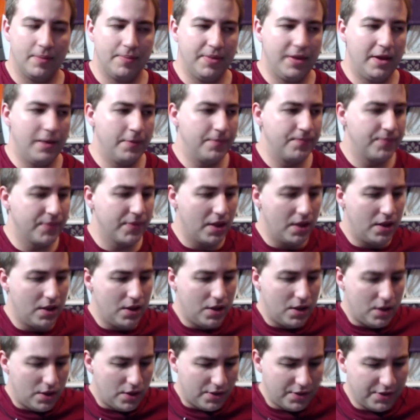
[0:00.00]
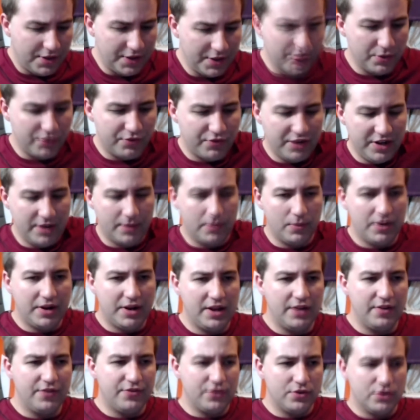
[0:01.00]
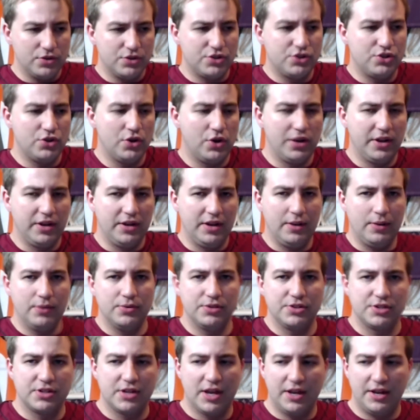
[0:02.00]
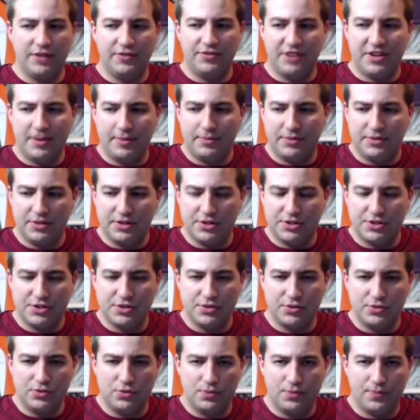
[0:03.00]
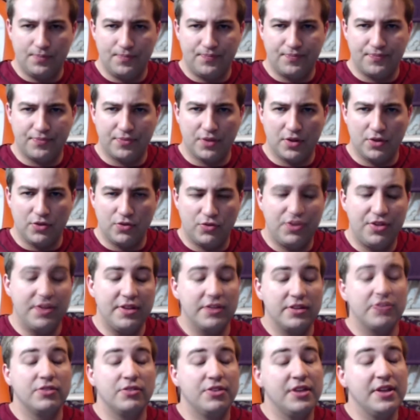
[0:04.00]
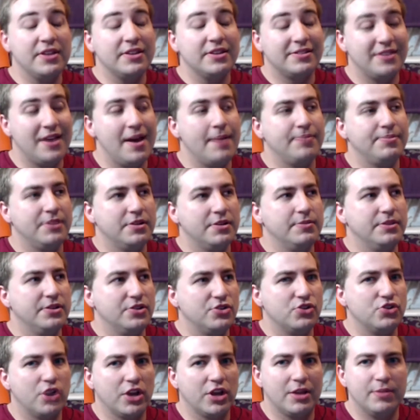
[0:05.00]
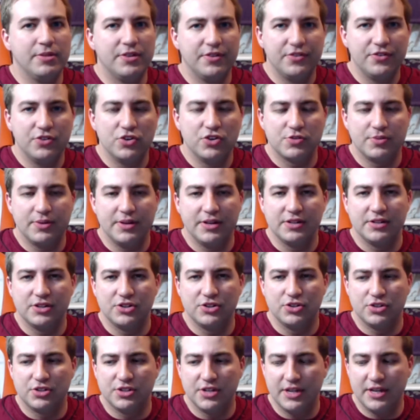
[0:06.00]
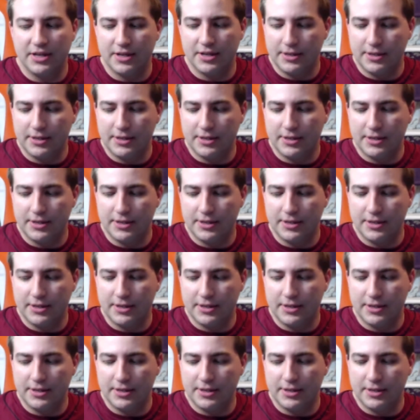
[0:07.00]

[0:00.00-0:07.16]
Now, the thing with Freedom, when I first joined, I was kind of tempted to the thing that tempted me to join them in the first place, I should say,